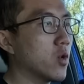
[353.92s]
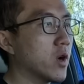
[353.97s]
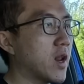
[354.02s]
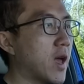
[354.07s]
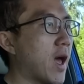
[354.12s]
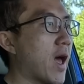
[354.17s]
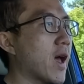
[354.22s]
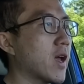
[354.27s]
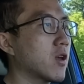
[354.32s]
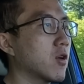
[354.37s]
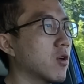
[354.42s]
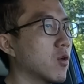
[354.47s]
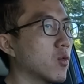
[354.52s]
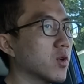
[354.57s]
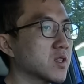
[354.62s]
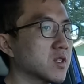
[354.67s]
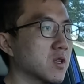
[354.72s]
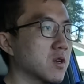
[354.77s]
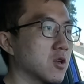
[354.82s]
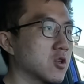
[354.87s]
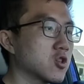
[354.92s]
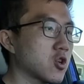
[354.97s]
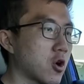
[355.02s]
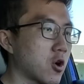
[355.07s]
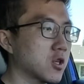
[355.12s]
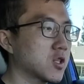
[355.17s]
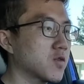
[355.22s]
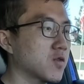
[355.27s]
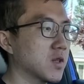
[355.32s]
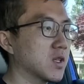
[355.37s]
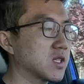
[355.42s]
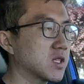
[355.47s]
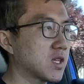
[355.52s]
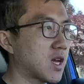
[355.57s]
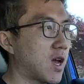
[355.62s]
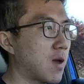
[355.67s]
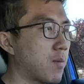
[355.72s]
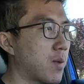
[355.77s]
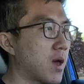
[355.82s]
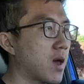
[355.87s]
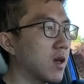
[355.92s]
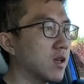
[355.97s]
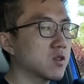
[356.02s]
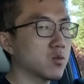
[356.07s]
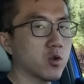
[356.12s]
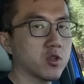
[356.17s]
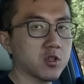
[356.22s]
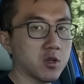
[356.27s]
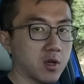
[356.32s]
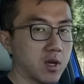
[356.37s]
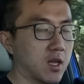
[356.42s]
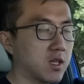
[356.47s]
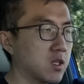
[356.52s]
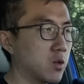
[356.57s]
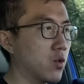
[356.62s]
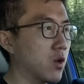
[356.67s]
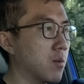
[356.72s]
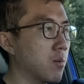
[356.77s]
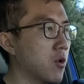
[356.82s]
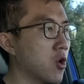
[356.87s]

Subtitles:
what Acura was going to charge for this Type S, which I'll get to in a